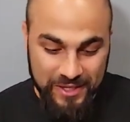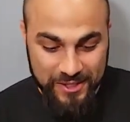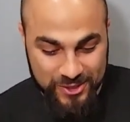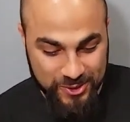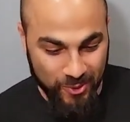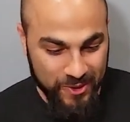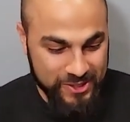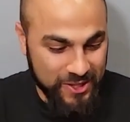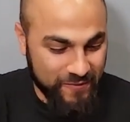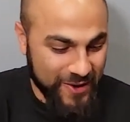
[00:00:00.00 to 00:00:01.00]
stories
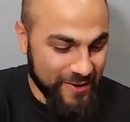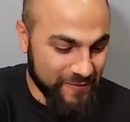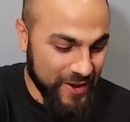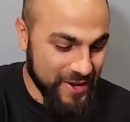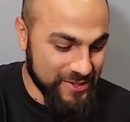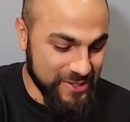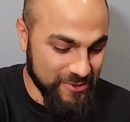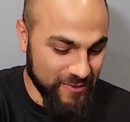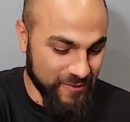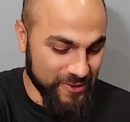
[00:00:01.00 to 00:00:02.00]
in the Final Fantasy
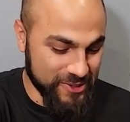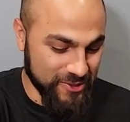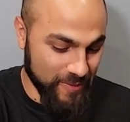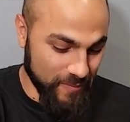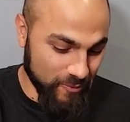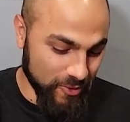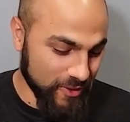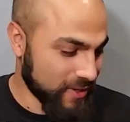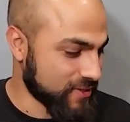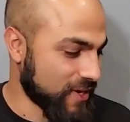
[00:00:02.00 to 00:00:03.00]
universe, so I'm
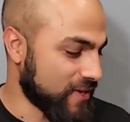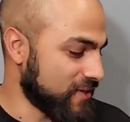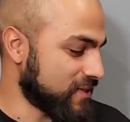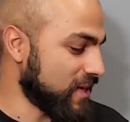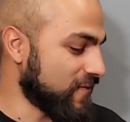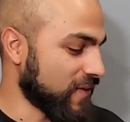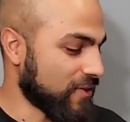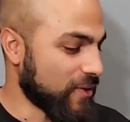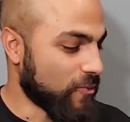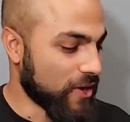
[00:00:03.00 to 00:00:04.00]
really excited to see how
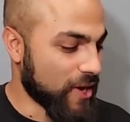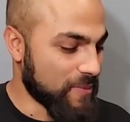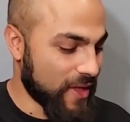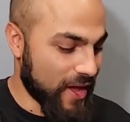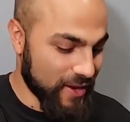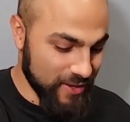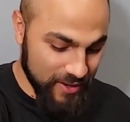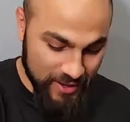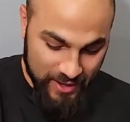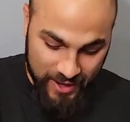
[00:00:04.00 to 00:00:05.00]
they one up that.
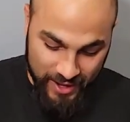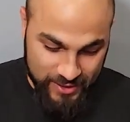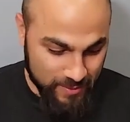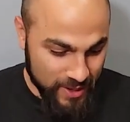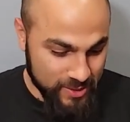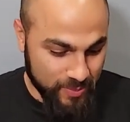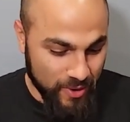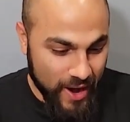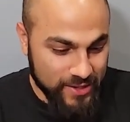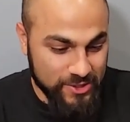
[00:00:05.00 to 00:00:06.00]
And to my
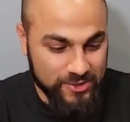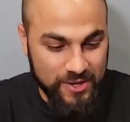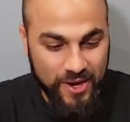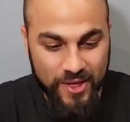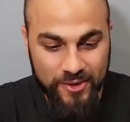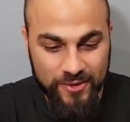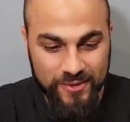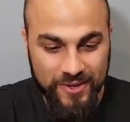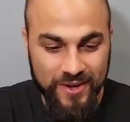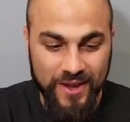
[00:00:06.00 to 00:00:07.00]
surprise, there's another,
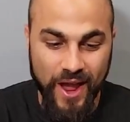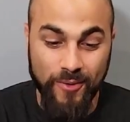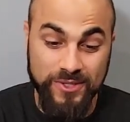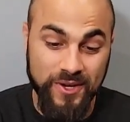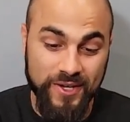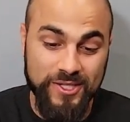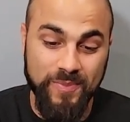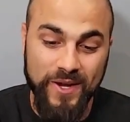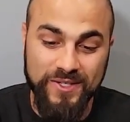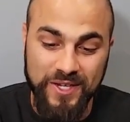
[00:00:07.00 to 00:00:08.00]
I was not
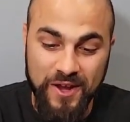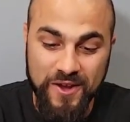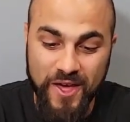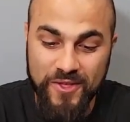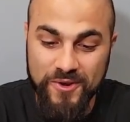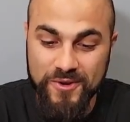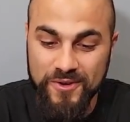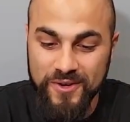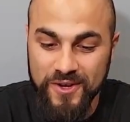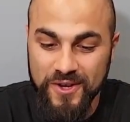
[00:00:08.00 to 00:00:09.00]
expecting another
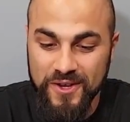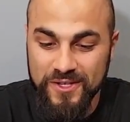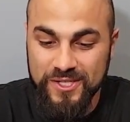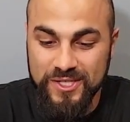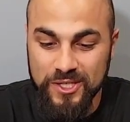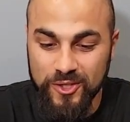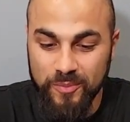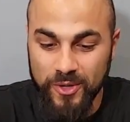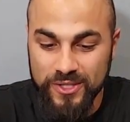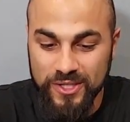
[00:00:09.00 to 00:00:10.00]

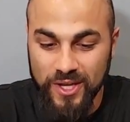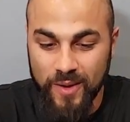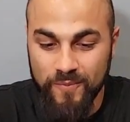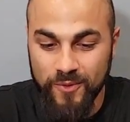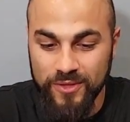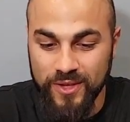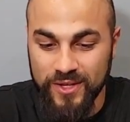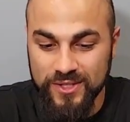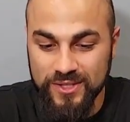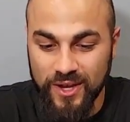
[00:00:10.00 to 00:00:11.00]
steelbook to come with
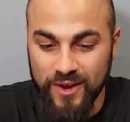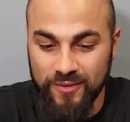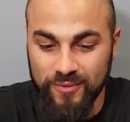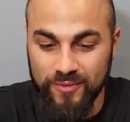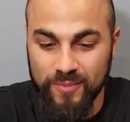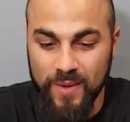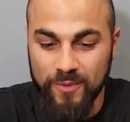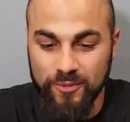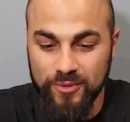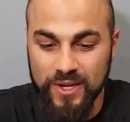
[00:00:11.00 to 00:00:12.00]
this. I
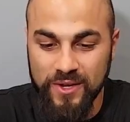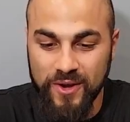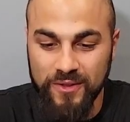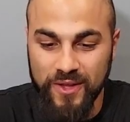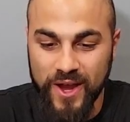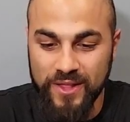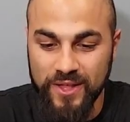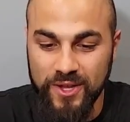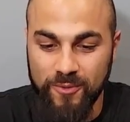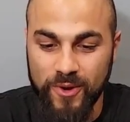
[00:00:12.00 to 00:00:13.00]
remember reading online that
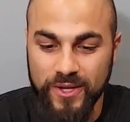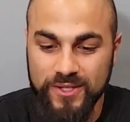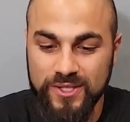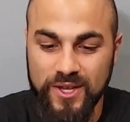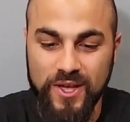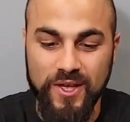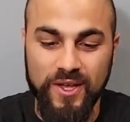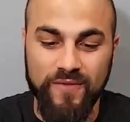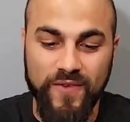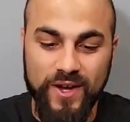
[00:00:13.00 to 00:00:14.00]
there was,
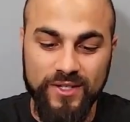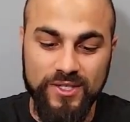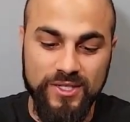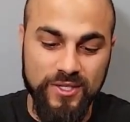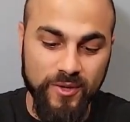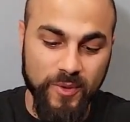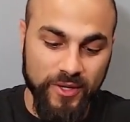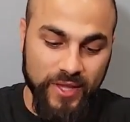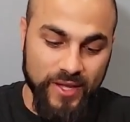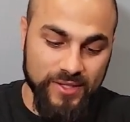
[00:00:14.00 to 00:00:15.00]
in fact, a steelbook
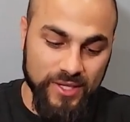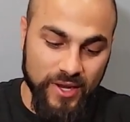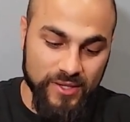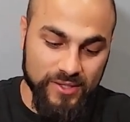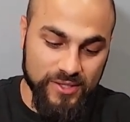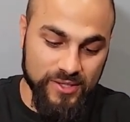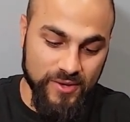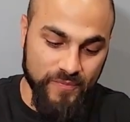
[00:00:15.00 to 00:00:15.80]
that does